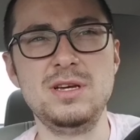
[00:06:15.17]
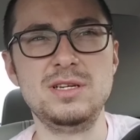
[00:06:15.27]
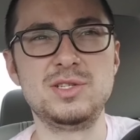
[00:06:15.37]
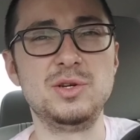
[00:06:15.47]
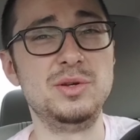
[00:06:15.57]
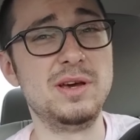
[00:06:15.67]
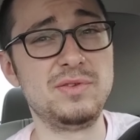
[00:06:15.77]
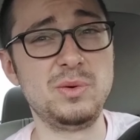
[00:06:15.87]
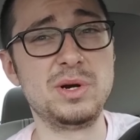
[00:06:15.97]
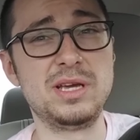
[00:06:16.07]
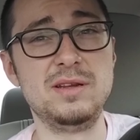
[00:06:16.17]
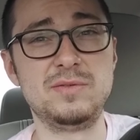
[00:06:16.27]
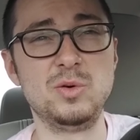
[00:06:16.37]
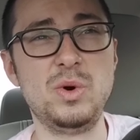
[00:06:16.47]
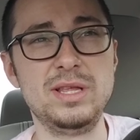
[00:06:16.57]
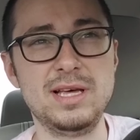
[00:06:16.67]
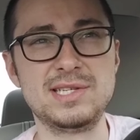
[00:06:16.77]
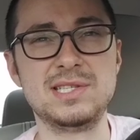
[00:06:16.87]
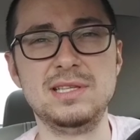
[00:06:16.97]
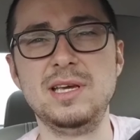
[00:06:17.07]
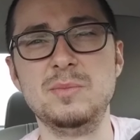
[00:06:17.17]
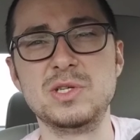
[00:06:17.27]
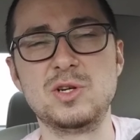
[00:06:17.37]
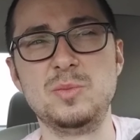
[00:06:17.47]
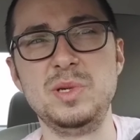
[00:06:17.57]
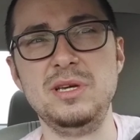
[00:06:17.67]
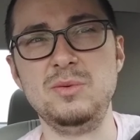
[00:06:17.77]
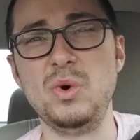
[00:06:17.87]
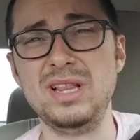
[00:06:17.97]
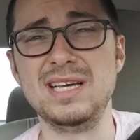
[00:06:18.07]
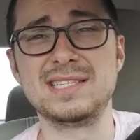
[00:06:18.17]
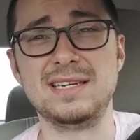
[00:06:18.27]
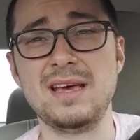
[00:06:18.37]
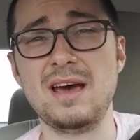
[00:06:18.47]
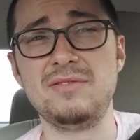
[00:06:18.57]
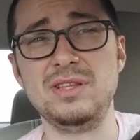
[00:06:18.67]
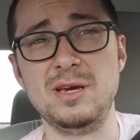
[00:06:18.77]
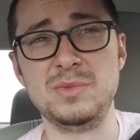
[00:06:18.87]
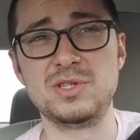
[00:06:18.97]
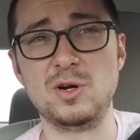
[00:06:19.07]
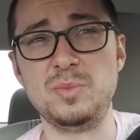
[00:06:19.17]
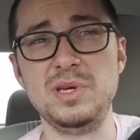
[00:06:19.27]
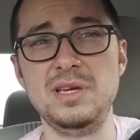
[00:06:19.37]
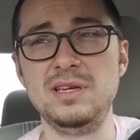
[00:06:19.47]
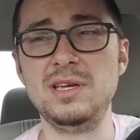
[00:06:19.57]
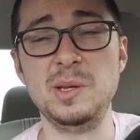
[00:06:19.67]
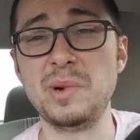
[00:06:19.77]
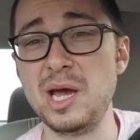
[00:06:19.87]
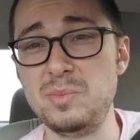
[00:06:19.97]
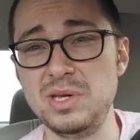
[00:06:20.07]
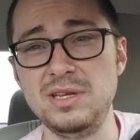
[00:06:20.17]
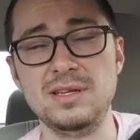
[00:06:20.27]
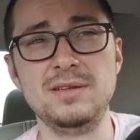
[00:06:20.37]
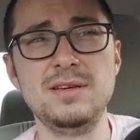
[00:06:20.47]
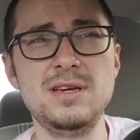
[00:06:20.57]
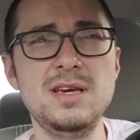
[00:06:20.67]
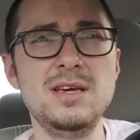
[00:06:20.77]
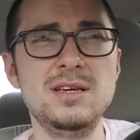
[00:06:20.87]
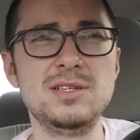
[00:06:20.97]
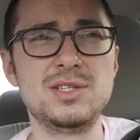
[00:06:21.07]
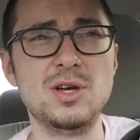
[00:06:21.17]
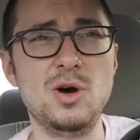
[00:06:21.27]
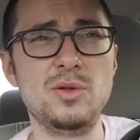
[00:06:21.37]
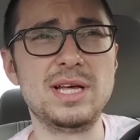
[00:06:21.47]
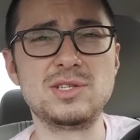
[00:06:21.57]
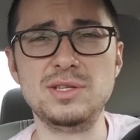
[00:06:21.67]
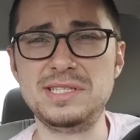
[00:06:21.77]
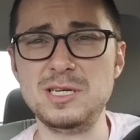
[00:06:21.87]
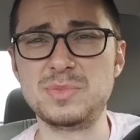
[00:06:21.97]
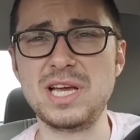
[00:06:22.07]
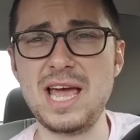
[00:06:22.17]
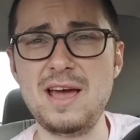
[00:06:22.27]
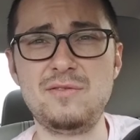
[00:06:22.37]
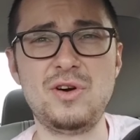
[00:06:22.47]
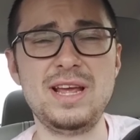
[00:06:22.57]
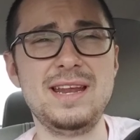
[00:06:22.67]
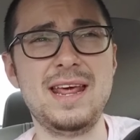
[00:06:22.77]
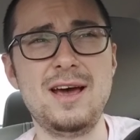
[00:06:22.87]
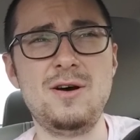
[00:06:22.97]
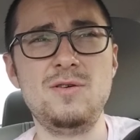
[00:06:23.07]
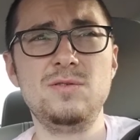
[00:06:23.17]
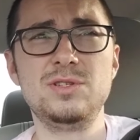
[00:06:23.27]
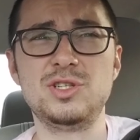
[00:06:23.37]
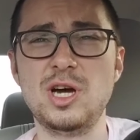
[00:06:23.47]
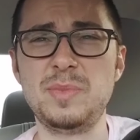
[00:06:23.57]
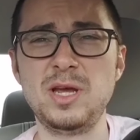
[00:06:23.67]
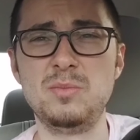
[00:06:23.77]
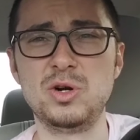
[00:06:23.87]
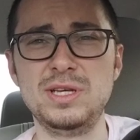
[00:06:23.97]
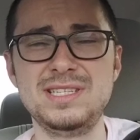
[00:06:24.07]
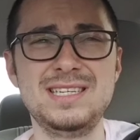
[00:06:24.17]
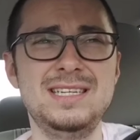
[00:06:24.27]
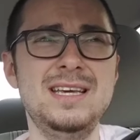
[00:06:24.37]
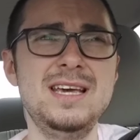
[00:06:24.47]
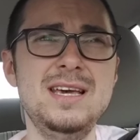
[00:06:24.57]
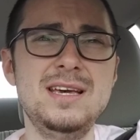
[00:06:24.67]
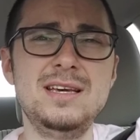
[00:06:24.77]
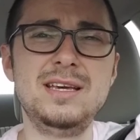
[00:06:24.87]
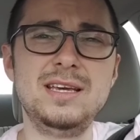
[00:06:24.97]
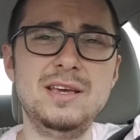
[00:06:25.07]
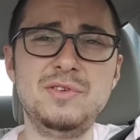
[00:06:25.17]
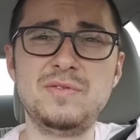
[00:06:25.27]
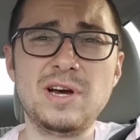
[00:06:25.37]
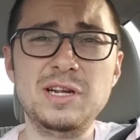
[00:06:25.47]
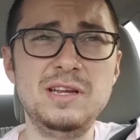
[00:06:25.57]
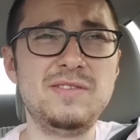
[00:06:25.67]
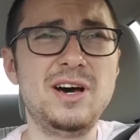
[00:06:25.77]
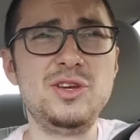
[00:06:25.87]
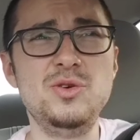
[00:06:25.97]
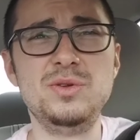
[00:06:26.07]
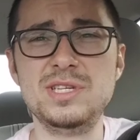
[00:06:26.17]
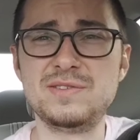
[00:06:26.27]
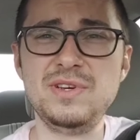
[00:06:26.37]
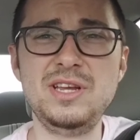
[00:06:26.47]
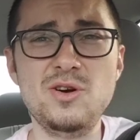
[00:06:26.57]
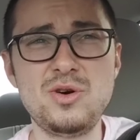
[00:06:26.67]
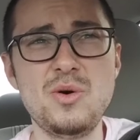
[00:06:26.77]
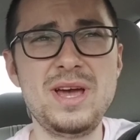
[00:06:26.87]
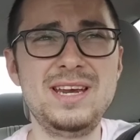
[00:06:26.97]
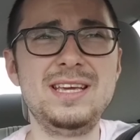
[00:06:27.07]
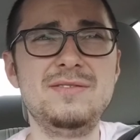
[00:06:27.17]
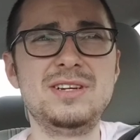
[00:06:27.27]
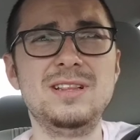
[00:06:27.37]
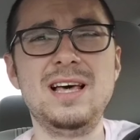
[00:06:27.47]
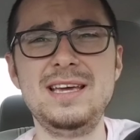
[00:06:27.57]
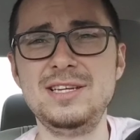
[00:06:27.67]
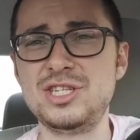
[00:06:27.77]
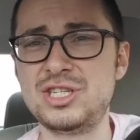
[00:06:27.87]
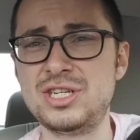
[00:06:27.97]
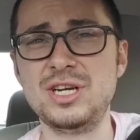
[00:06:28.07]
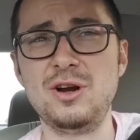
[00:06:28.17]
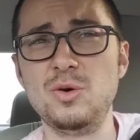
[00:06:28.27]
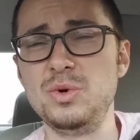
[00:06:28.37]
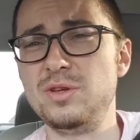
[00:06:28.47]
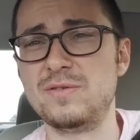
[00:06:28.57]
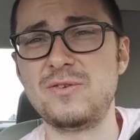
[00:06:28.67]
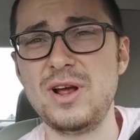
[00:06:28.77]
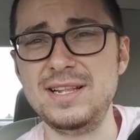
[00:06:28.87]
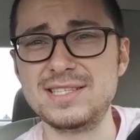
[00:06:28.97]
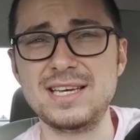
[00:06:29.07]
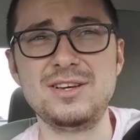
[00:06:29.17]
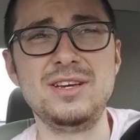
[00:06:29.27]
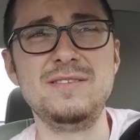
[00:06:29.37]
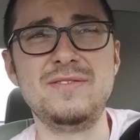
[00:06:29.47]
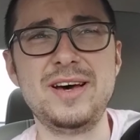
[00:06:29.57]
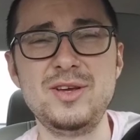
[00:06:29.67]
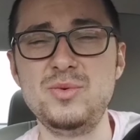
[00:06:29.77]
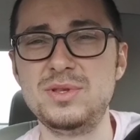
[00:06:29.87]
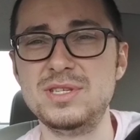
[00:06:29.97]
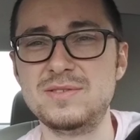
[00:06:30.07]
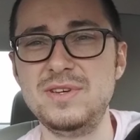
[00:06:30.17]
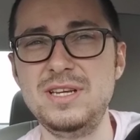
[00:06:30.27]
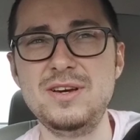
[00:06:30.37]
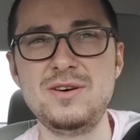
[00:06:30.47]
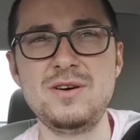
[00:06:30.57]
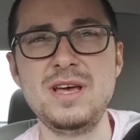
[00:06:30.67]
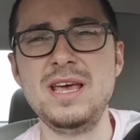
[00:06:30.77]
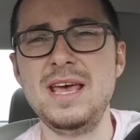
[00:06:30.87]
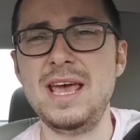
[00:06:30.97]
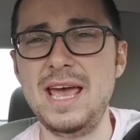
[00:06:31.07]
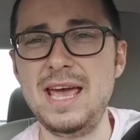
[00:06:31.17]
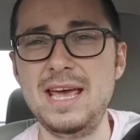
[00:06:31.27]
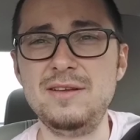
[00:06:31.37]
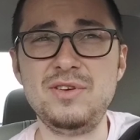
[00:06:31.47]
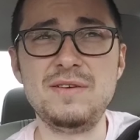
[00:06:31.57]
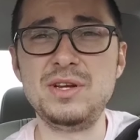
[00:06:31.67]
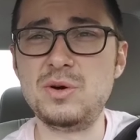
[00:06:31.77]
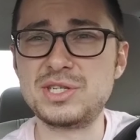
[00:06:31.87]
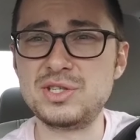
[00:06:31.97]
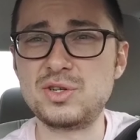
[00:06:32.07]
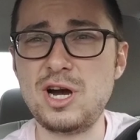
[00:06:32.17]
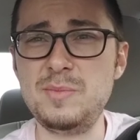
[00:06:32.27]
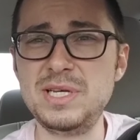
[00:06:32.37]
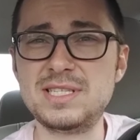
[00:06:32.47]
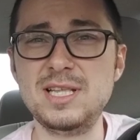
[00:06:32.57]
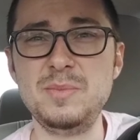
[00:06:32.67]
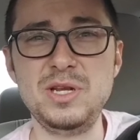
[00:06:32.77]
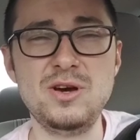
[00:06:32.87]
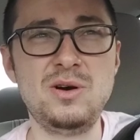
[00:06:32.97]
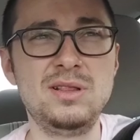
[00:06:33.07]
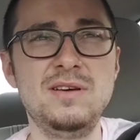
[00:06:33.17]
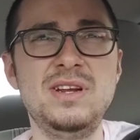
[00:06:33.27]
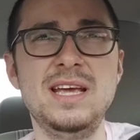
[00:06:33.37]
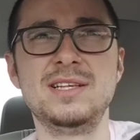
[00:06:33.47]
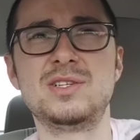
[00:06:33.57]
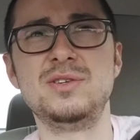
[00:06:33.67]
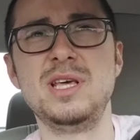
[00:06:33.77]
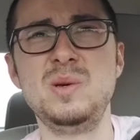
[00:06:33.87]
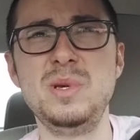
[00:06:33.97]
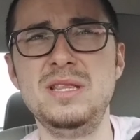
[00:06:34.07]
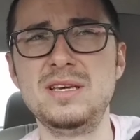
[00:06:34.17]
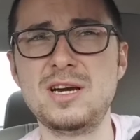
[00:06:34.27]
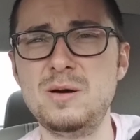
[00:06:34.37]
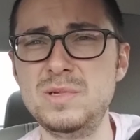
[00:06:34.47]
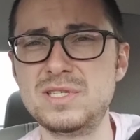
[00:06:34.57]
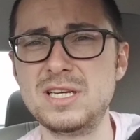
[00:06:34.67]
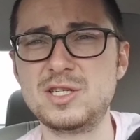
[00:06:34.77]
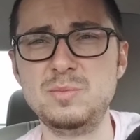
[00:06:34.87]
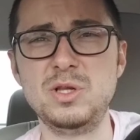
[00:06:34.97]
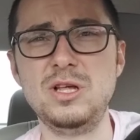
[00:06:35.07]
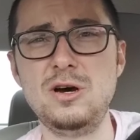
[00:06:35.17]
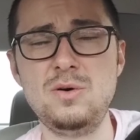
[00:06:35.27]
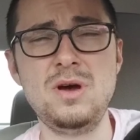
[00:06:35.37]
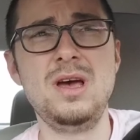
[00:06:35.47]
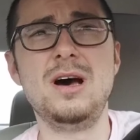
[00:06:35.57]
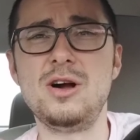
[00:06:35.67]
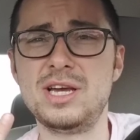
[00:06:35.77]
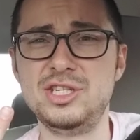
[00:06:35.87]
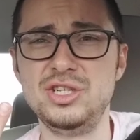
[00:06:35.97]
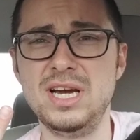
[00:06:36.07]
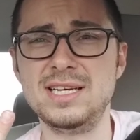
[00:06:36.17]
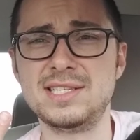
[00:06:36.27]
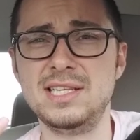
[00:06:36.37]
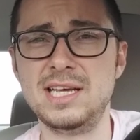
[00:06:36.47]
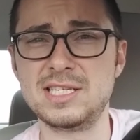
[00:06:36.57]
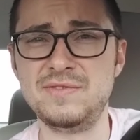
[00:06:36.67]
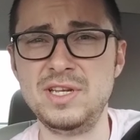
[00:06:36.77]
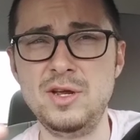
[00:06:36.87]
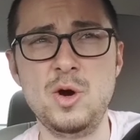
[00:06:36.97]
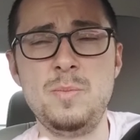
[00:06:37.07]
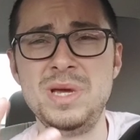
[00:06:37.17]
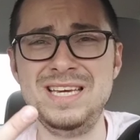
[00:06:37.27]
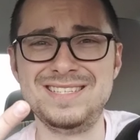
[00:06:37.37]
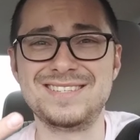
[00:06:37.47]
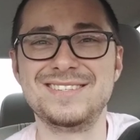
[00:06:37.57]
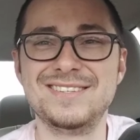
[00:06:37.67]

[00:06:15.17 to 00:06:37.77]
So you definitely want to get it for way less than the MSRP, way less than half of the MSRP, in my opinion. So that's all the tips I have right now, shopping at Burlington. If you found any value in this video, go ahead and give it a like. Share it with your friends that could get value with this video. And if you have any questions or comments, let me know. I'd love to answer them in the comment section below. I'll catch you guys in the next video. Peace.